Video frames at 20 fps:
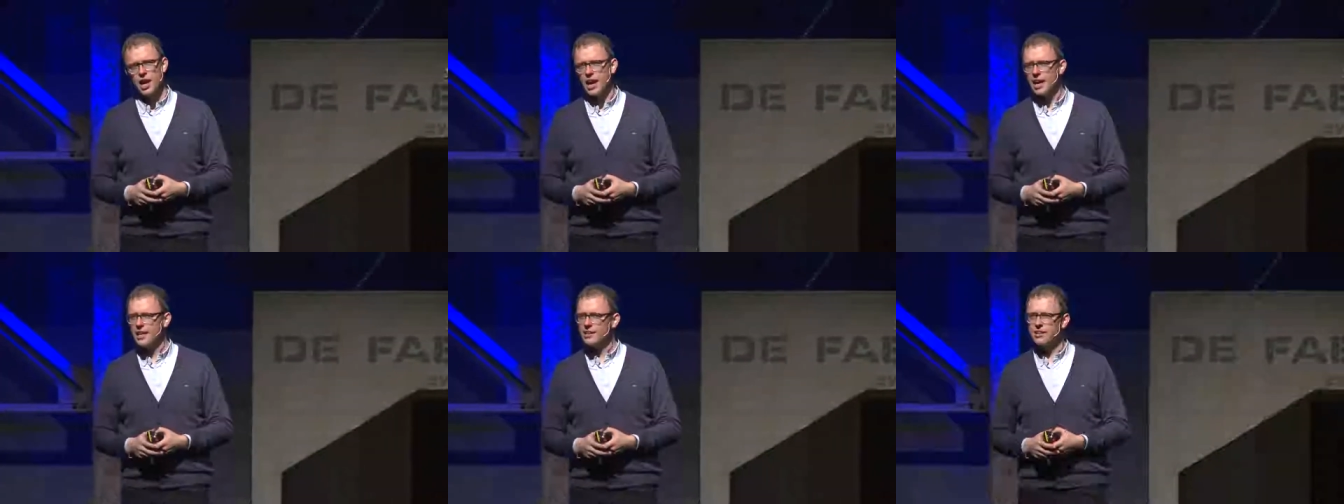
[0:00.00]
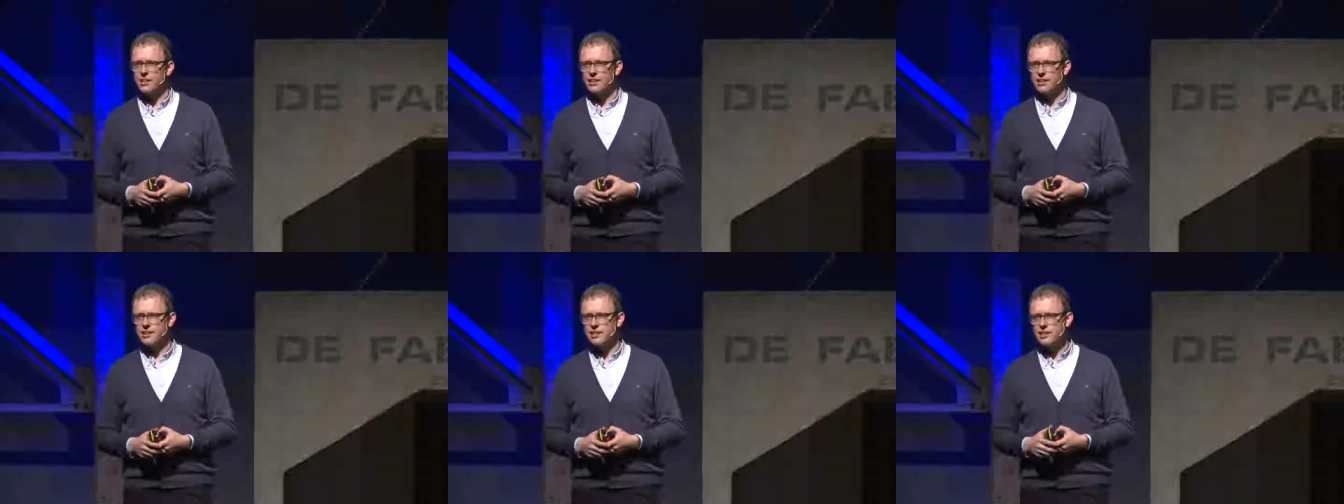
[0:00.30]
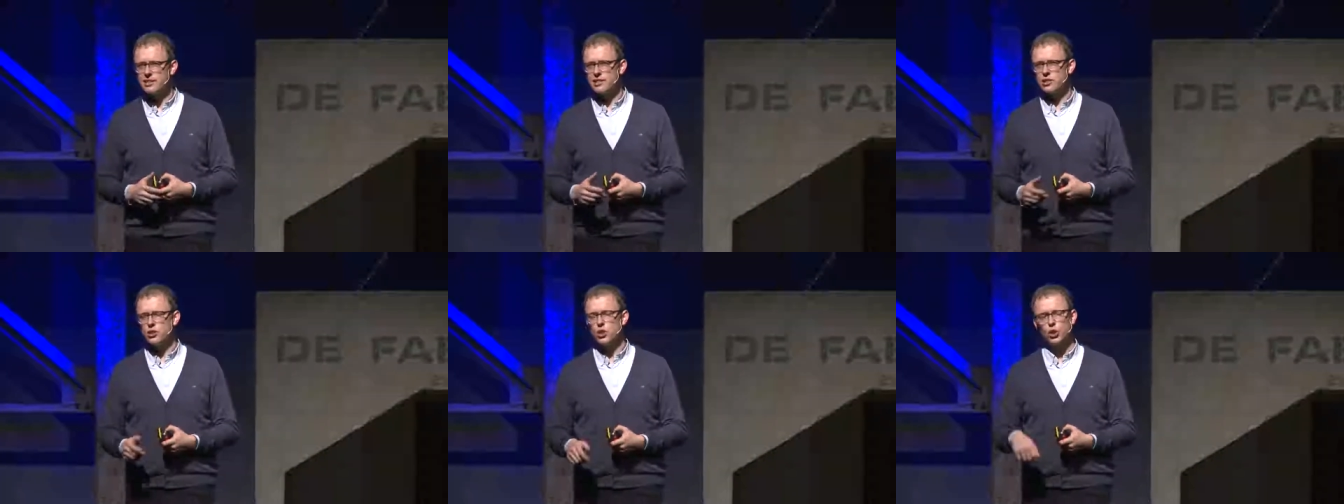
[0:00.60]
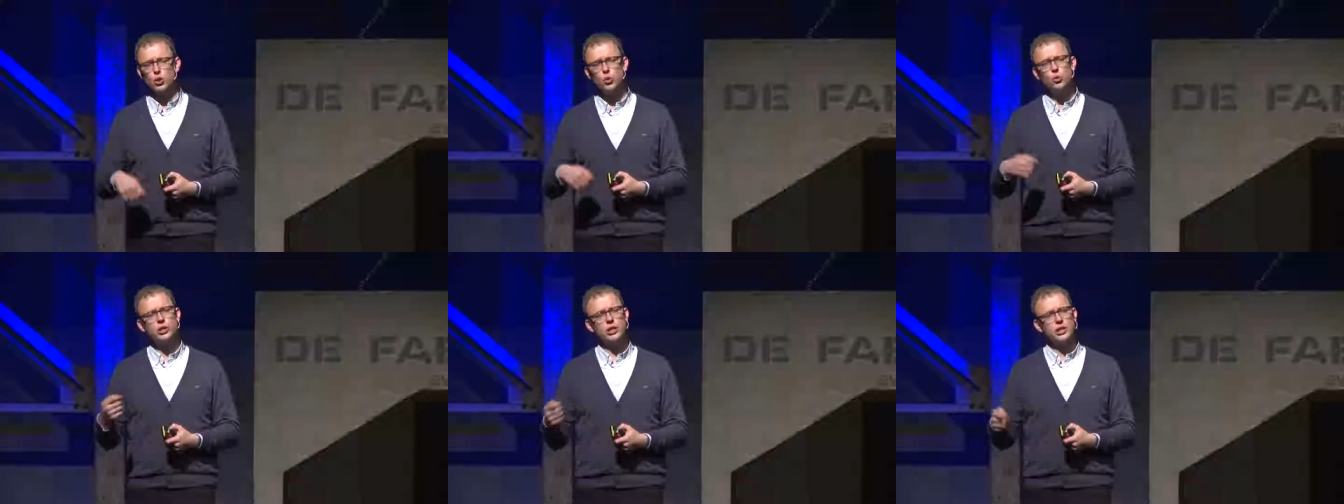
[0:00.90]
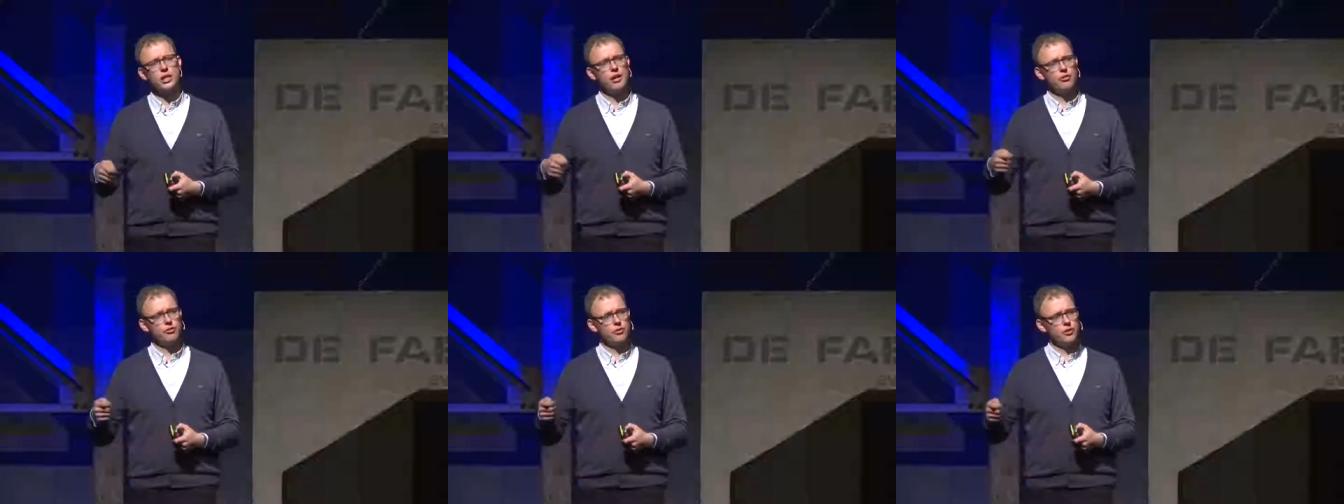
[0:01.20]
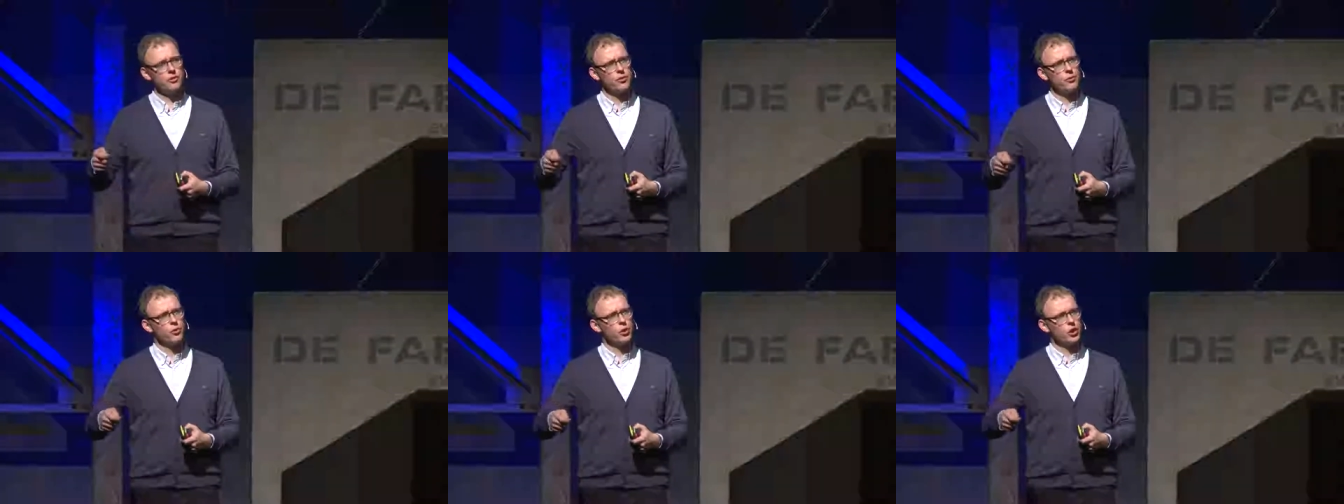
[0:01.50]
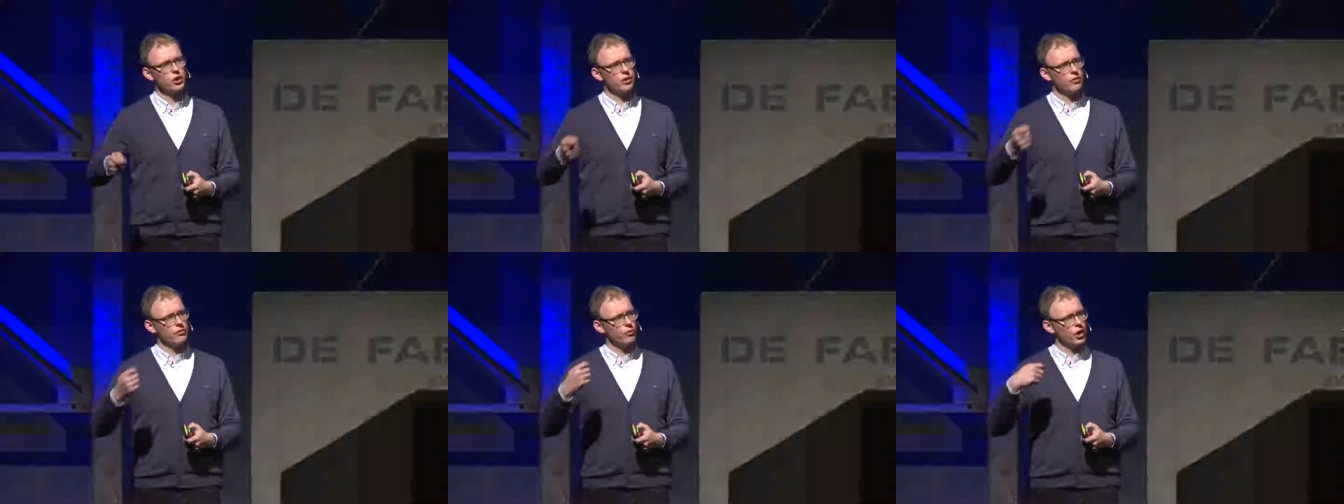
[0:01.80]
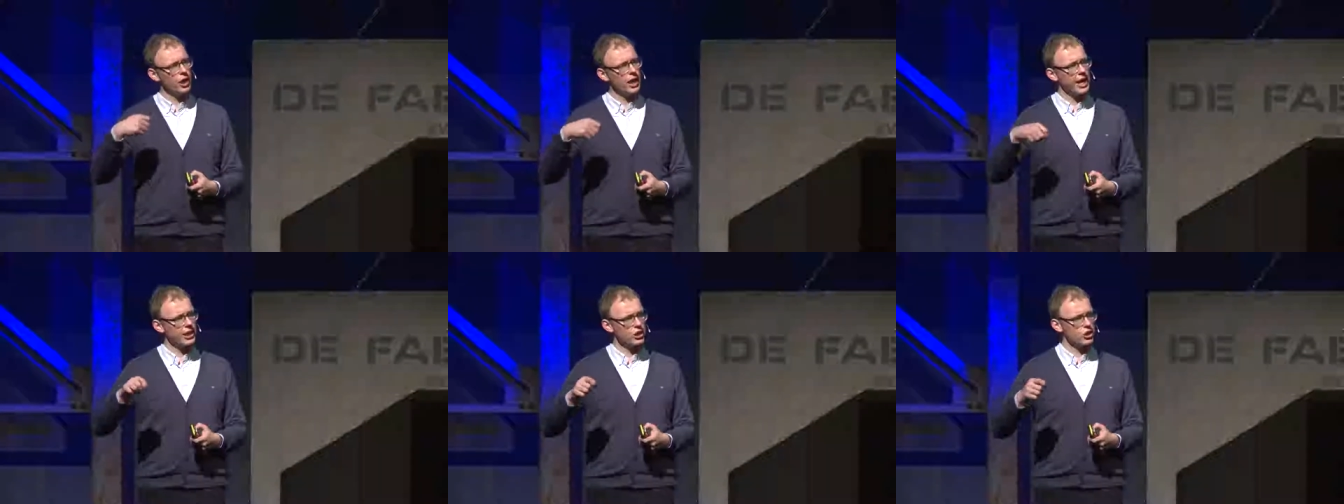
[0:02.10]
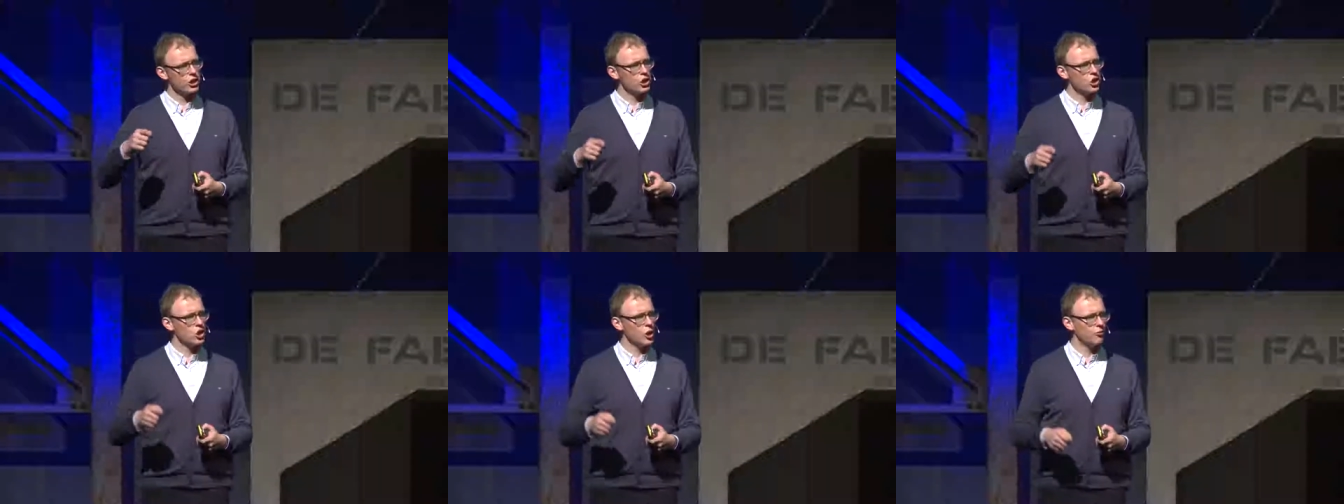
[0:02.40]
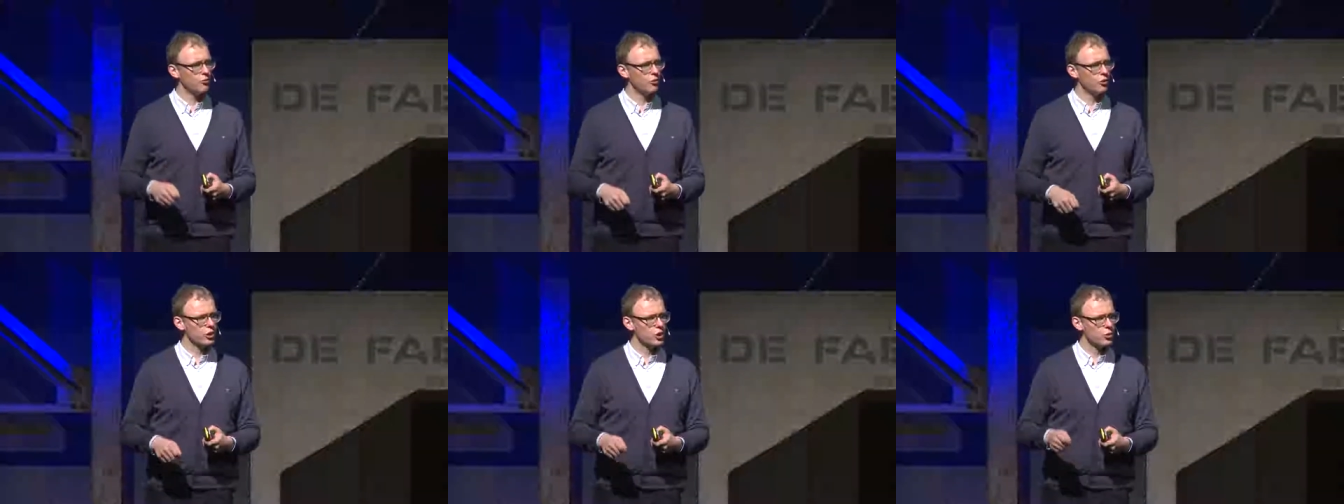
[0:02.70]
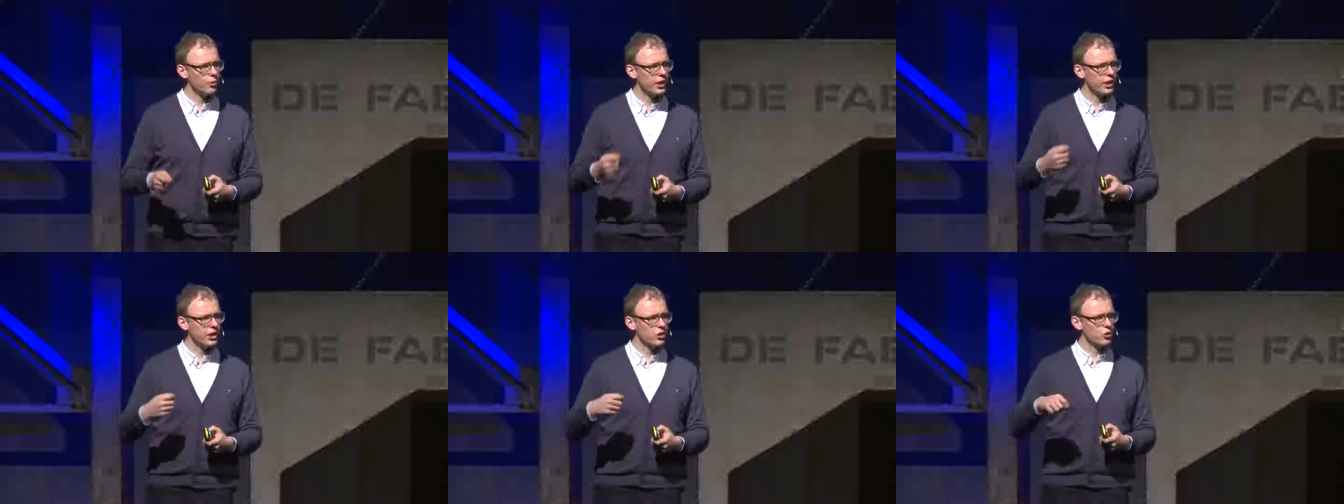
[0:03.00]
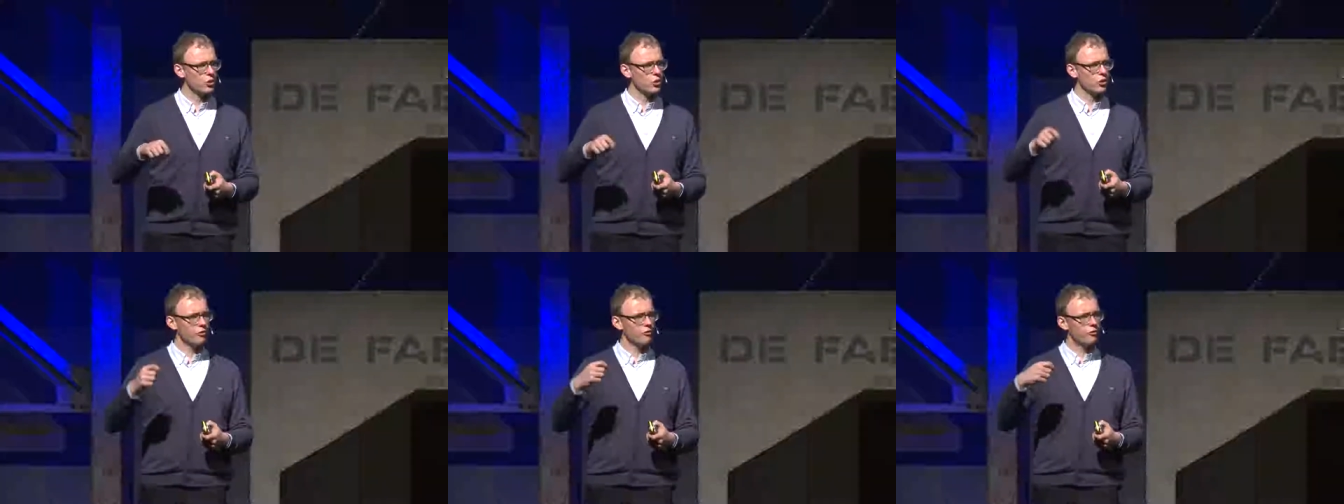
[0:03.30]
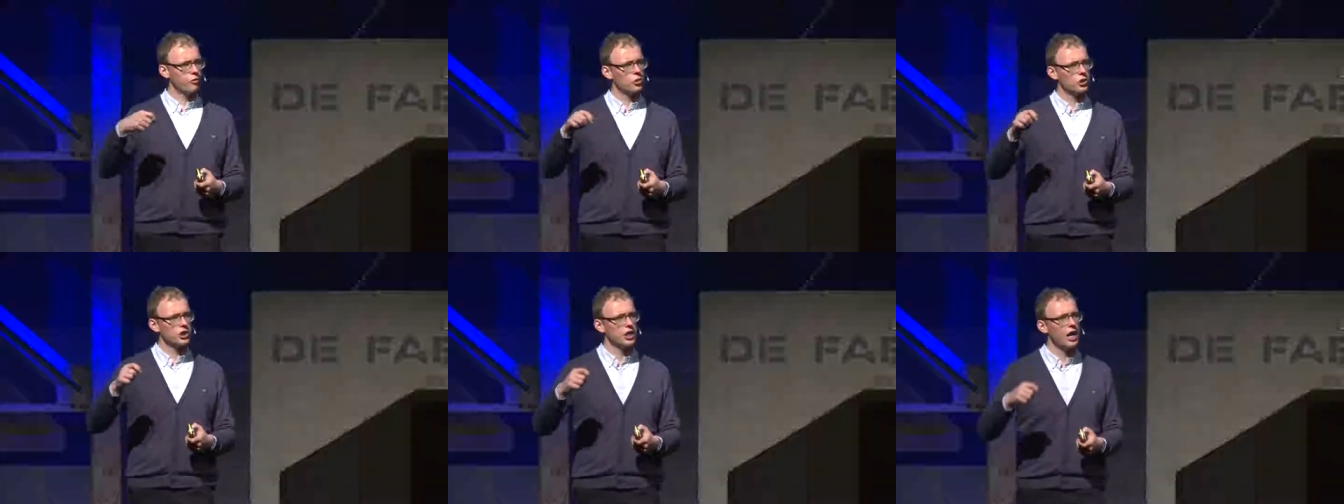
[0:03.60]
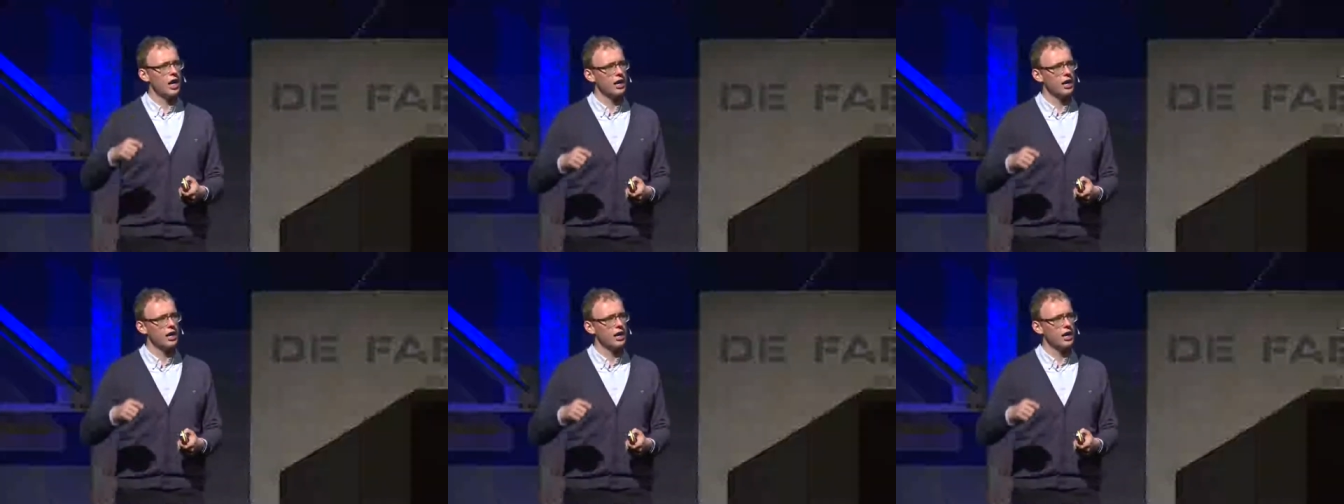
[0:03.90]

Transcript: And this is not good enough if you want to actually shop for 20, 30, 40